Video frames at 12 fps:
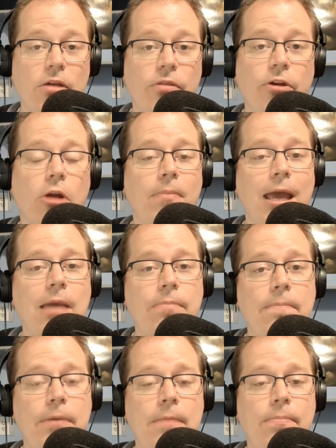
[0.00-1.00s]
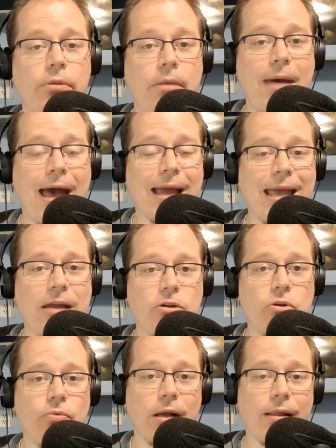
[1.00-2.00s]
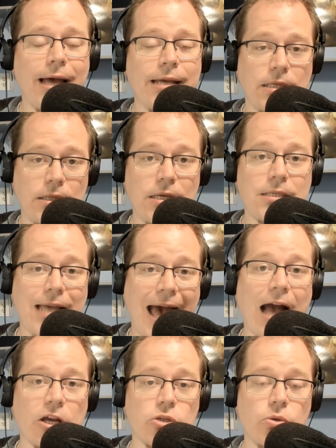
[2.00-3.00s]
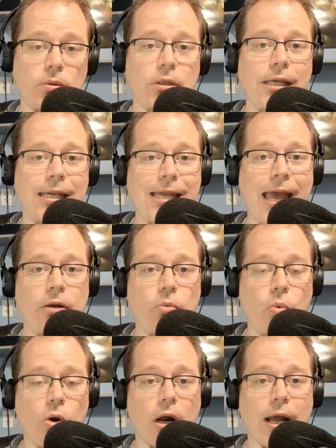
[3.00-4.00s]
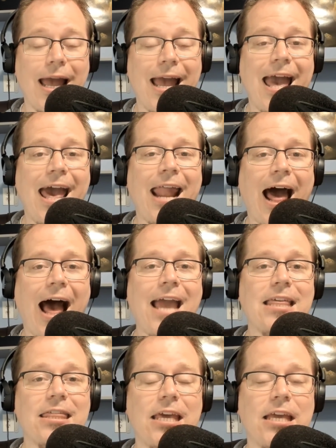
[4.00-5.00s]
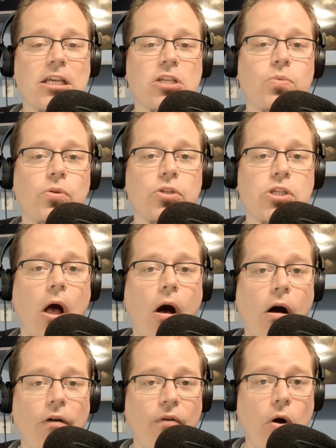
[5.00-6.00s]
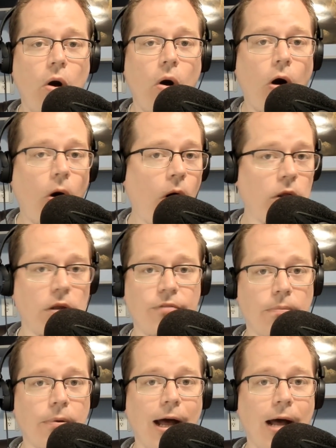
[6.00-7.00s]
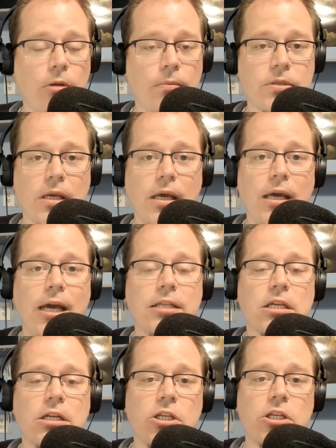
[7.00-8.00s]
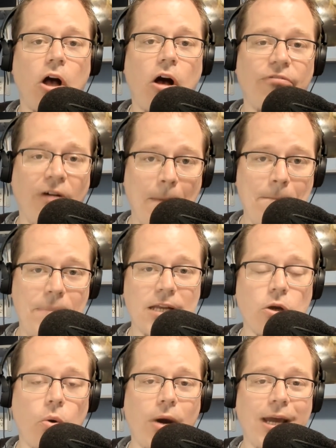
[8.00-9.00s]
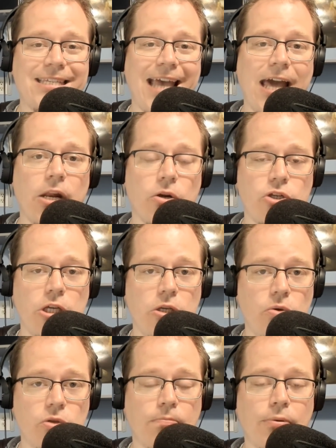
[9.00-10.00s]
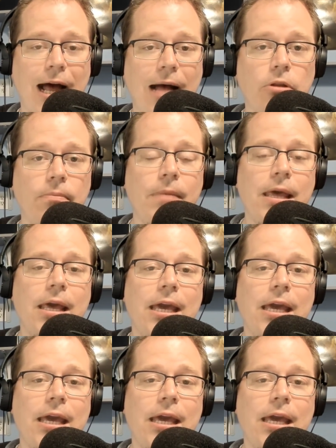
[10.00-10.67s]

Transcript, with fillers: There may be people in the back end who realize this actually can work. And I think this will solve all of the problems. It's going to solve Bitcoin's energy use problem.